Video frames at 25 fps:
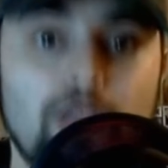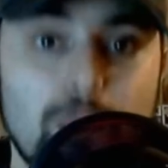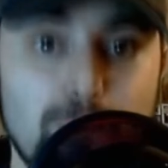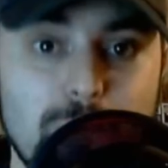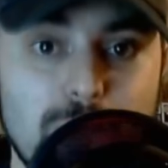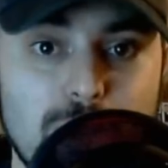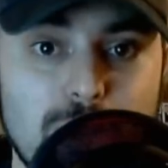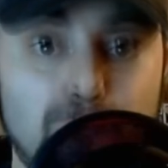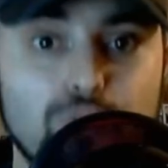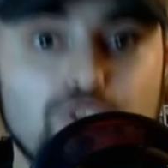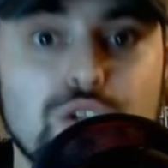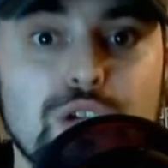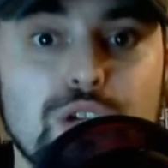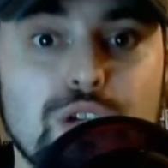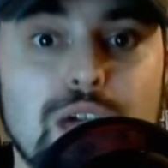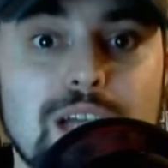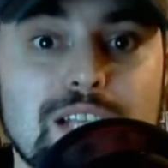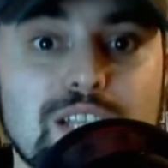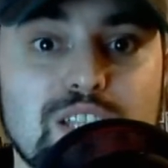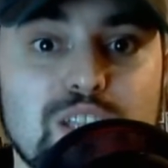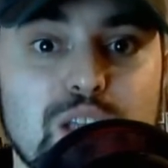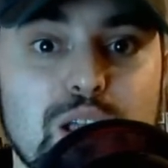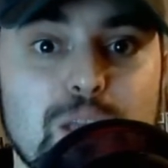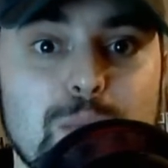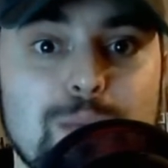Let me know what you guys
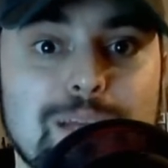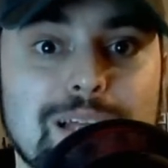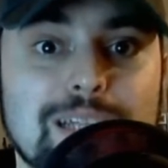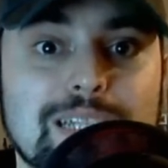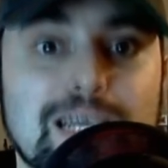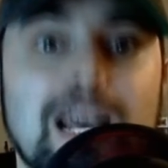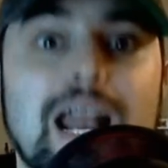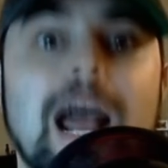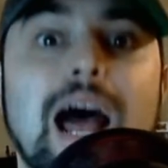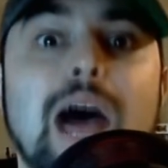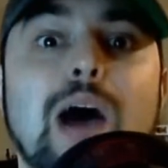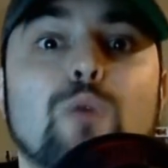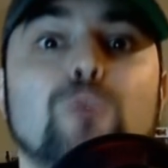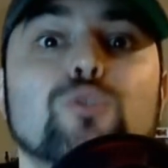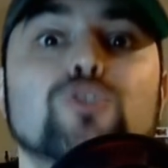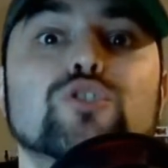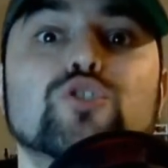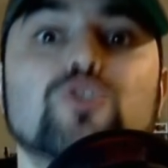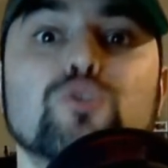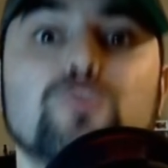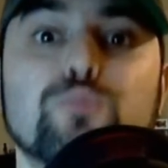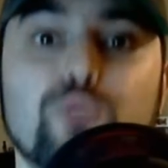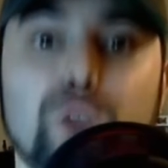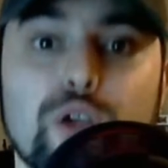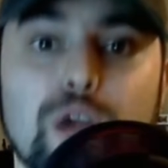think about that. How would
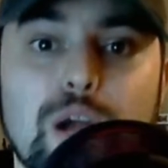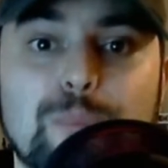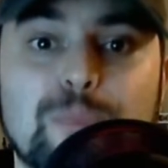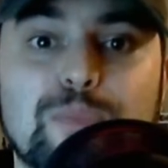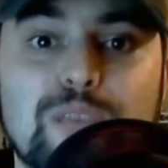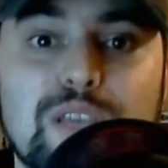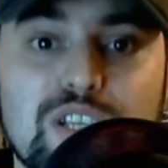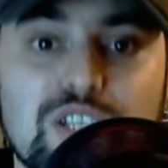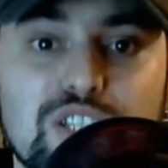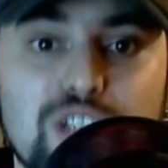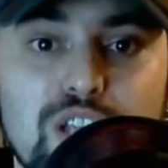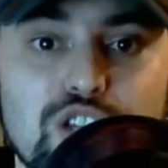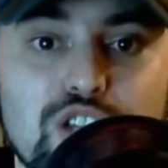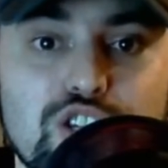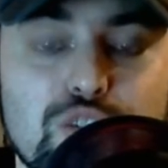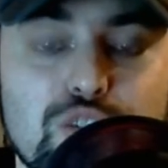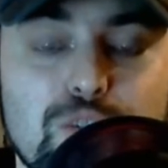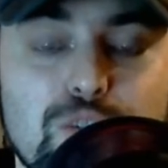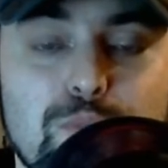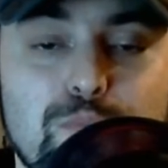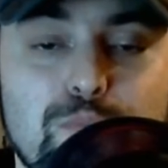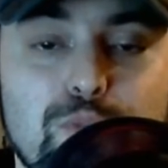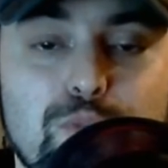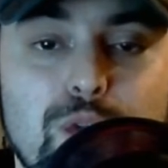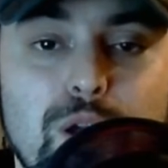you bring up the
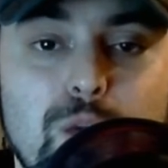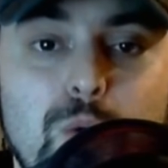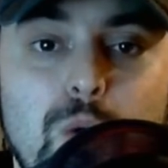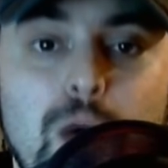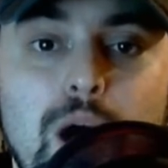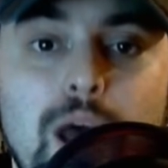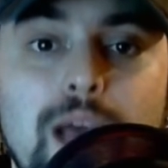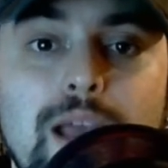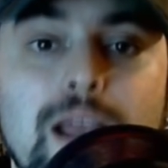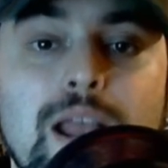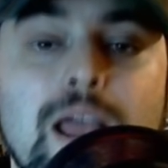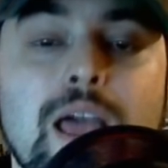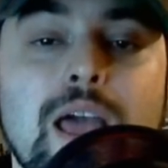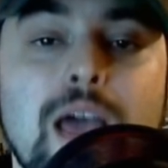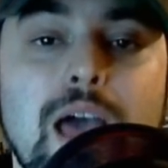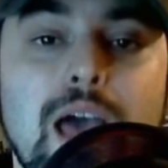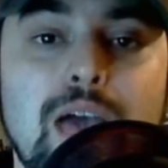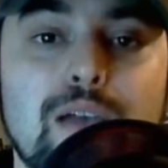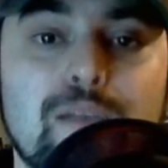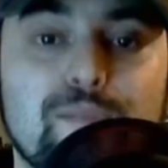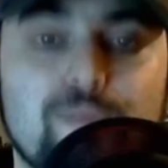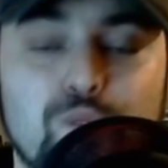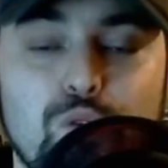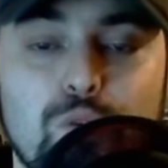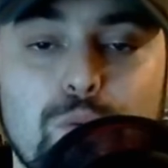ascension with Bray Wyatt
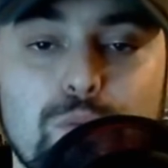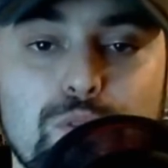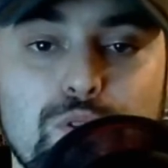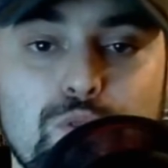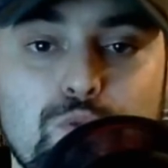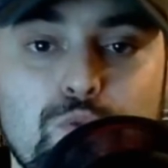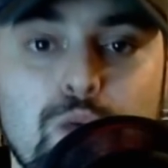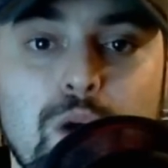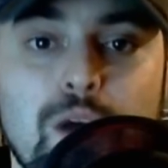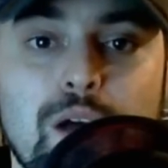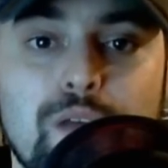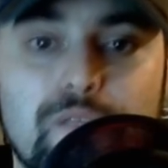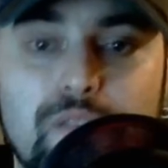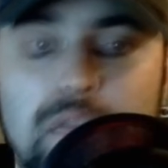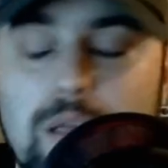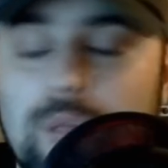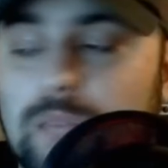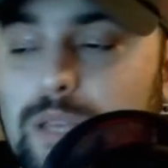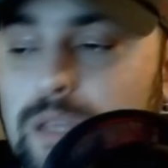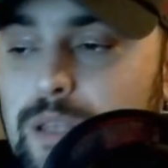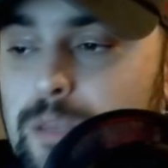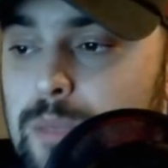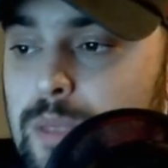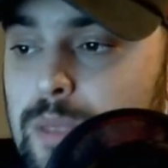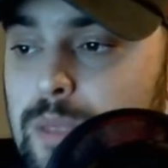and form the new Wyatt
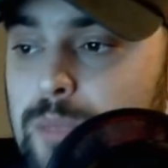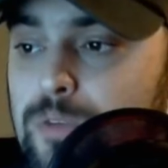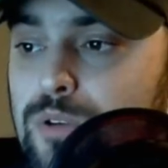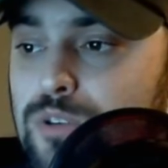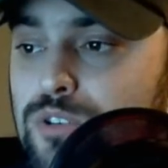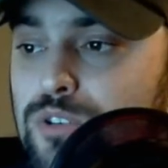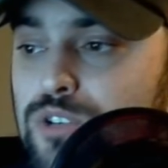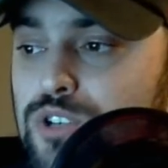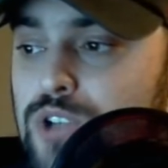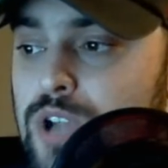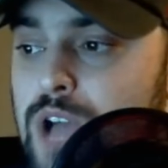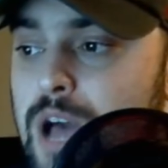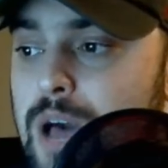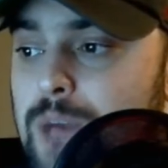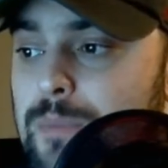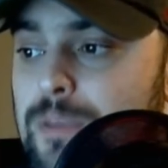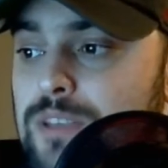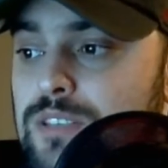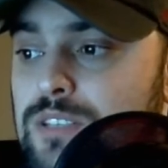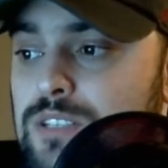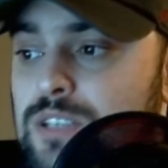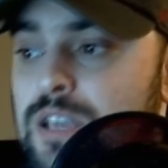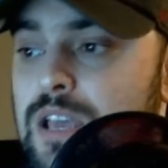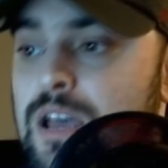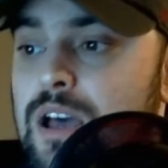family? Let me, let me know what your
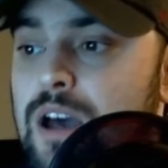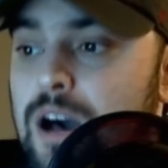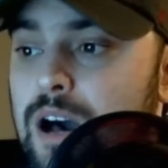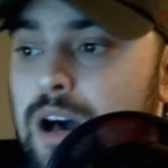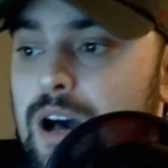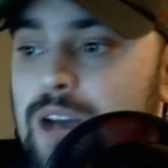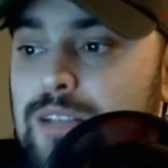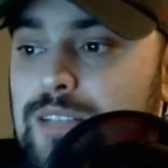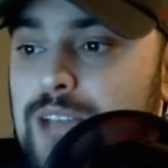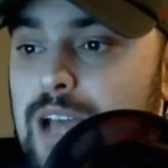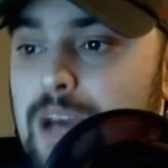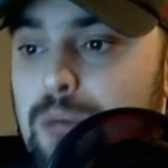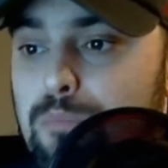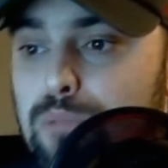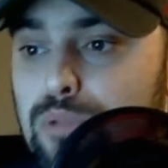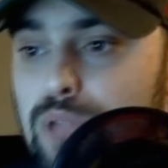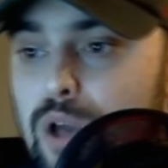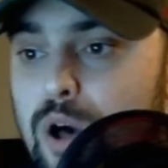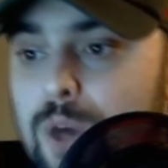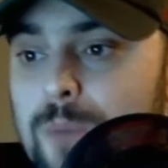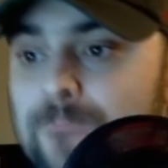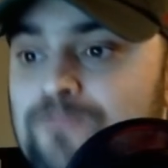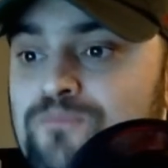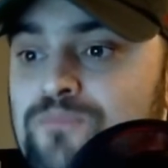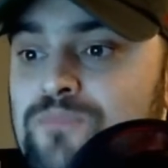comments uh, down
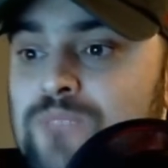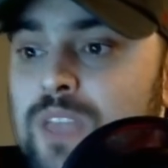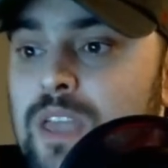below.